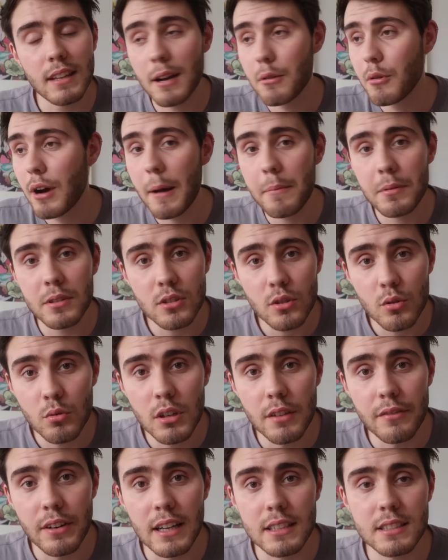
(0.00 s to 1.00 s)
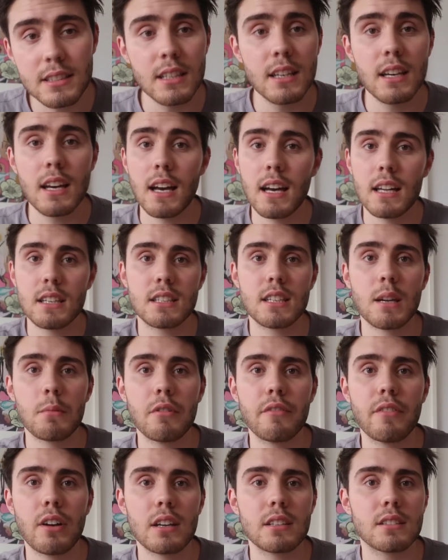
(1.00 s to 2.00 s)
That will happen to all of us. And
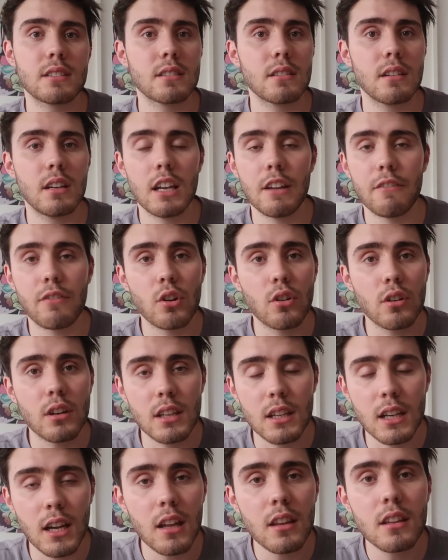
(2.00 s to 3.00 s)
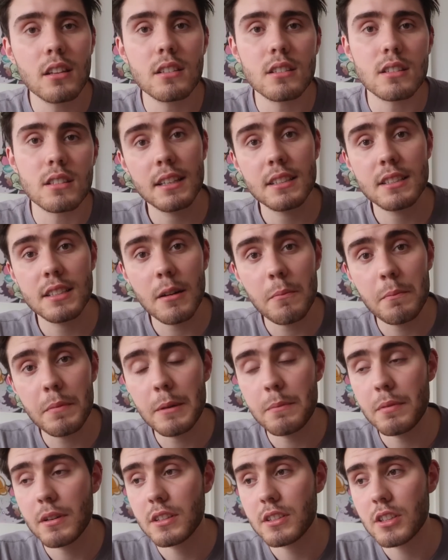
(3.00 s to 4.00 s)
some of us live longer than others. And some
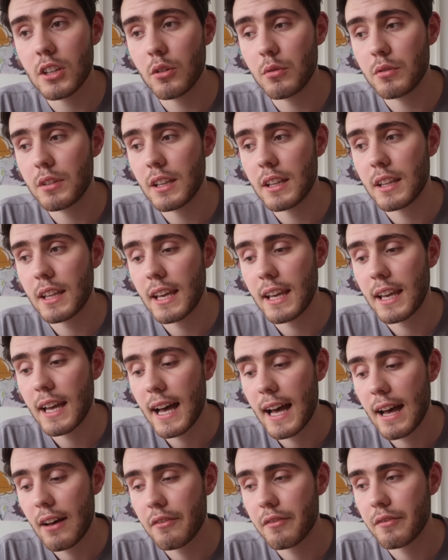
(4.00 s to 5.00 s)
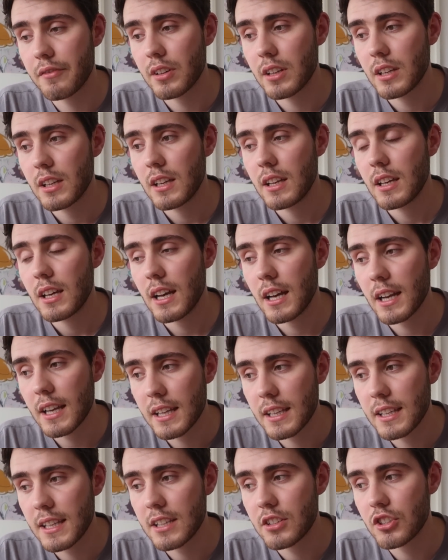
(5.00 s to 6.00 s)
people are told that they have a
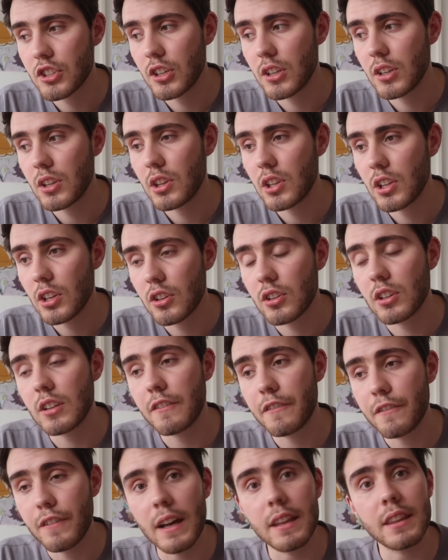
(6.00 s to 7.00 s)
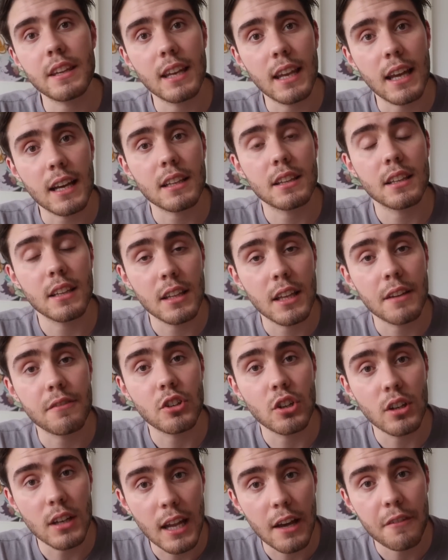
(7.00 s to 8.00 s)
condition that could affect the length that
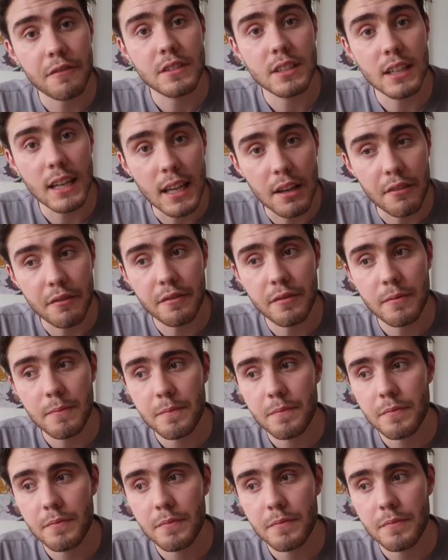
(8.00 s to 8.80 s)
they've got left to live.